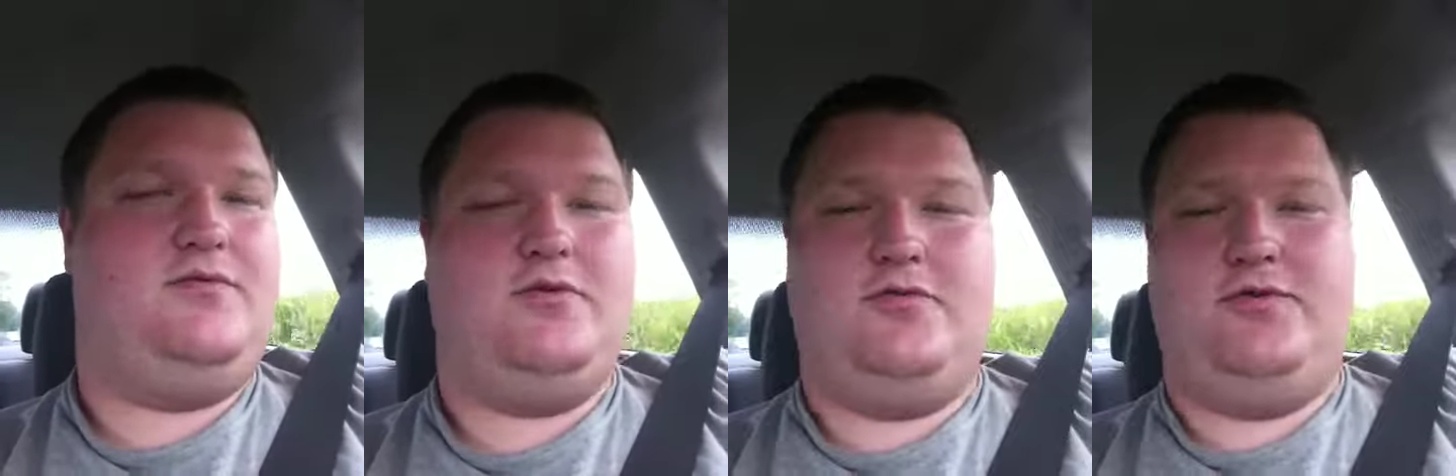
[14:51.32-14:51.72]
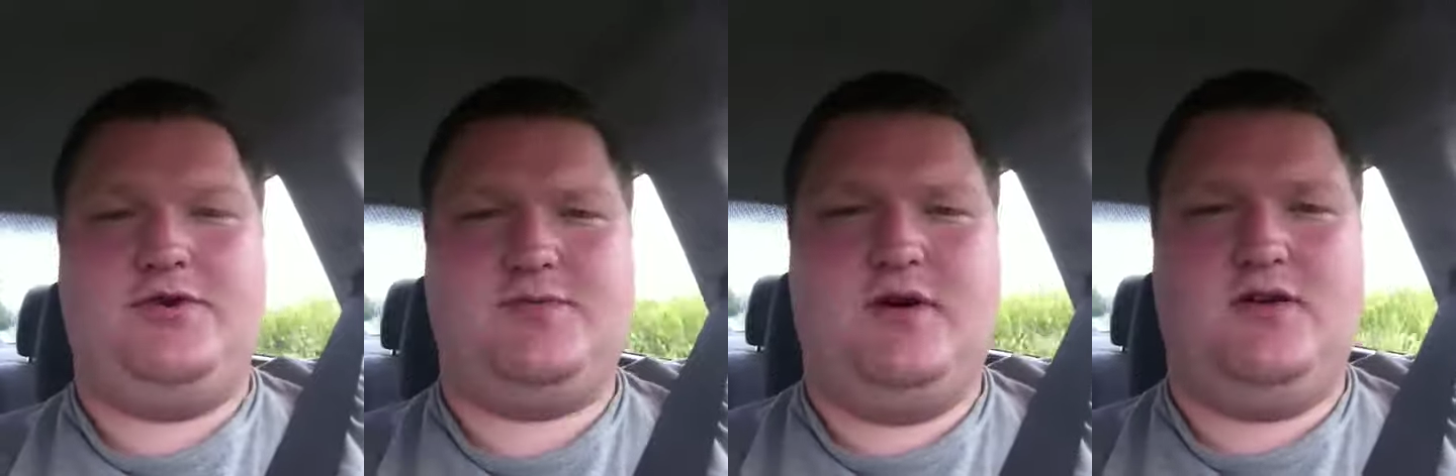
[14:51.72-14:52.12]
for a
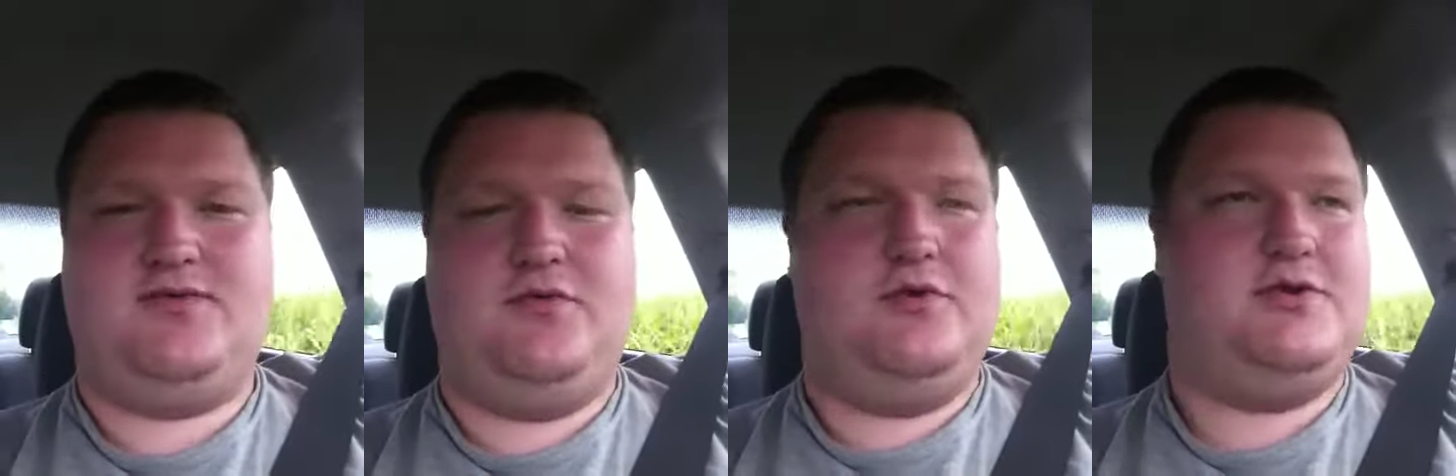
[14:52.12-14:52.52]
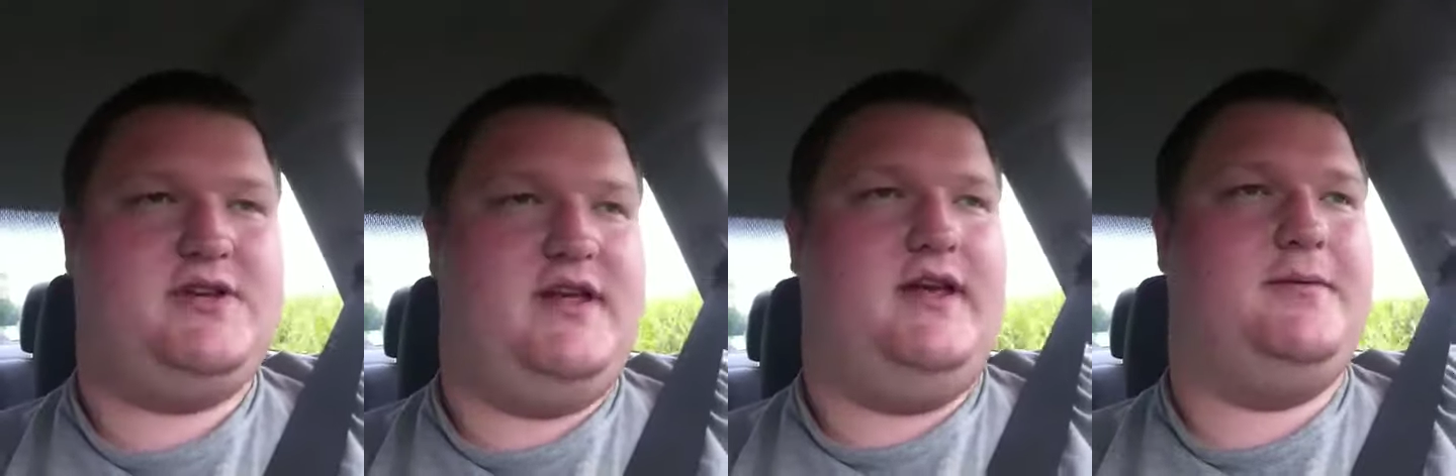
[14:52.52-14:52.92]
small 4-door
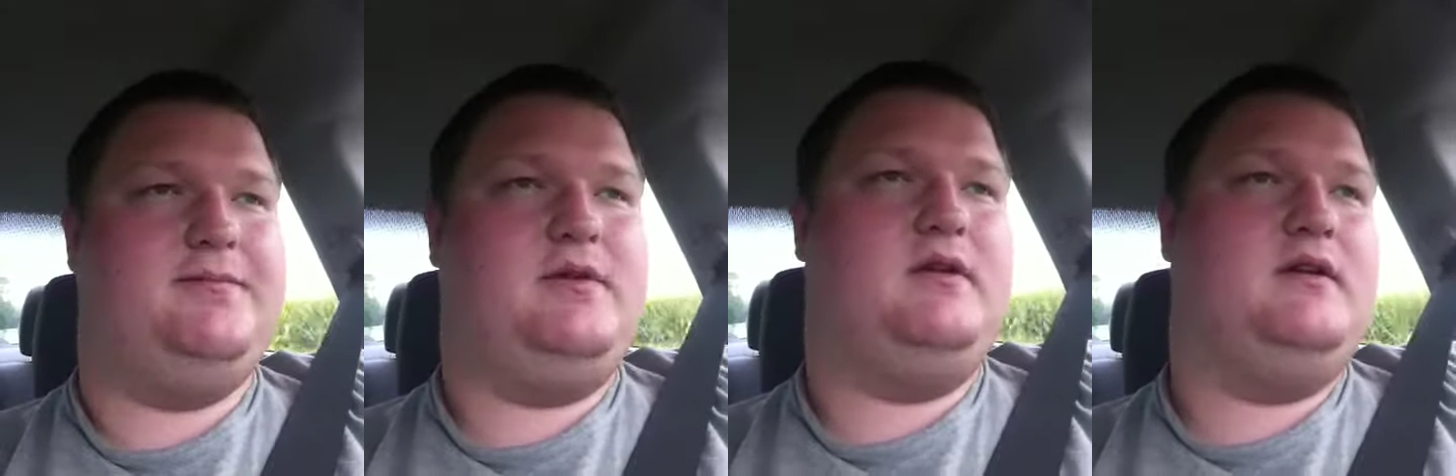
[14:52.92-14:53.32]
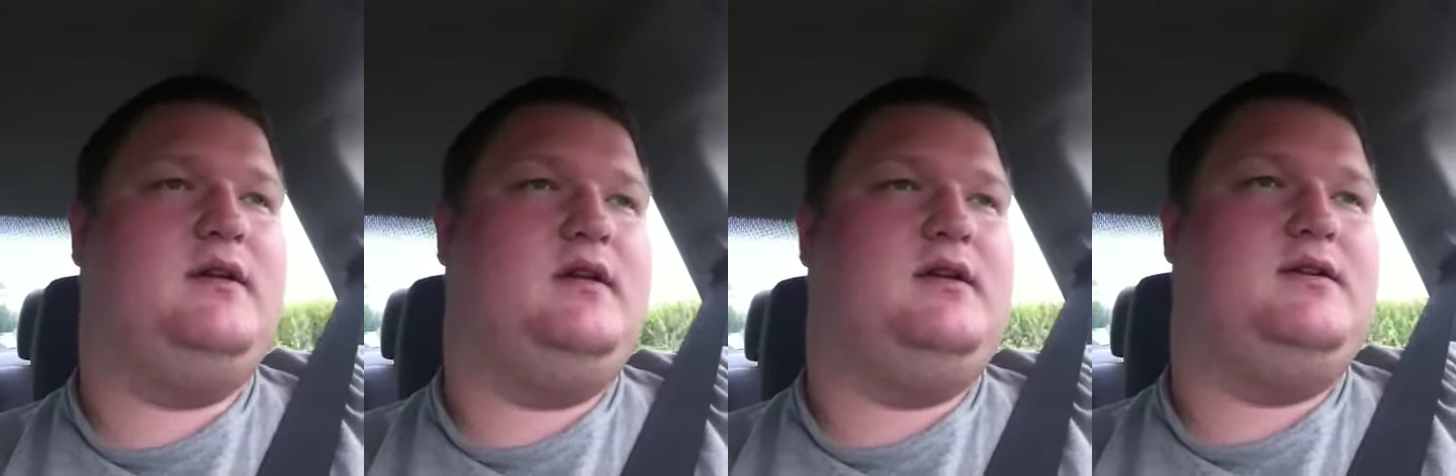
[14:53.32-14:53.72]

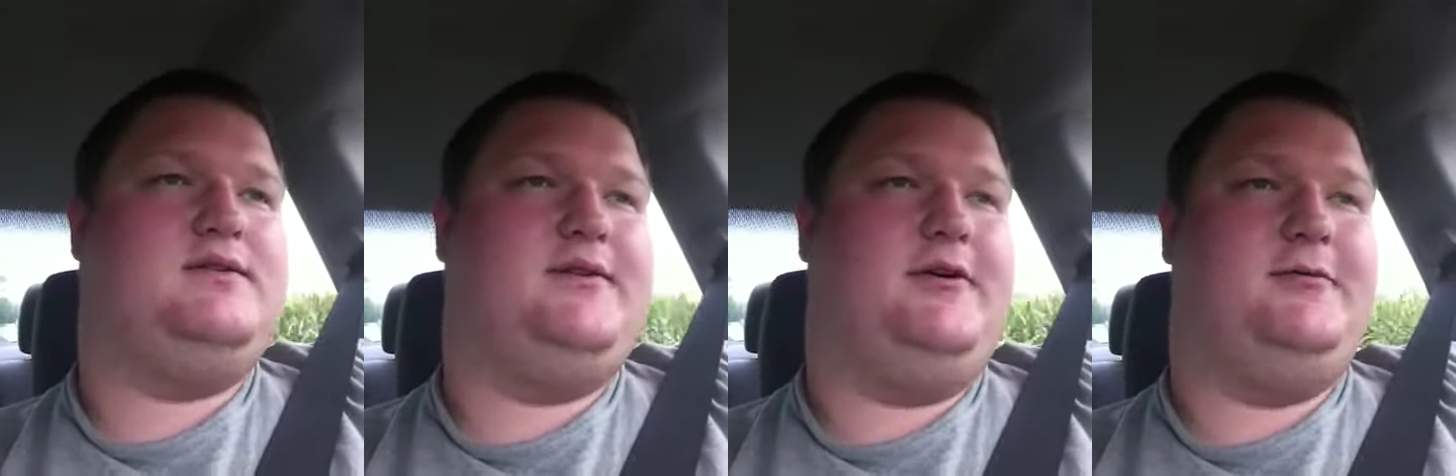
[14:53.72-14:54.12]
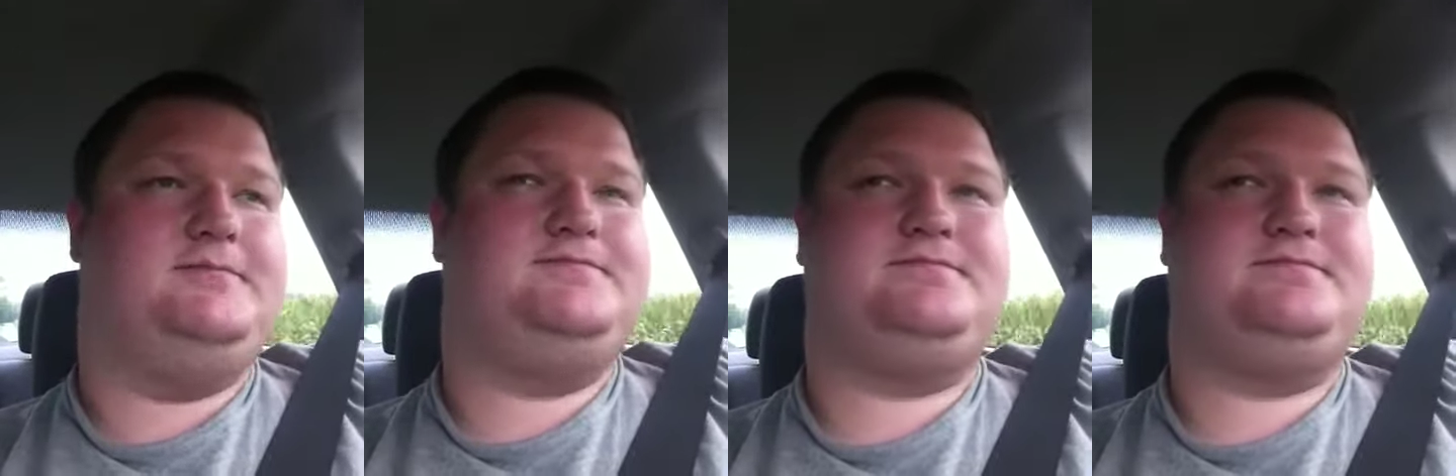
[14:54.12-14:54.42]
sedan. So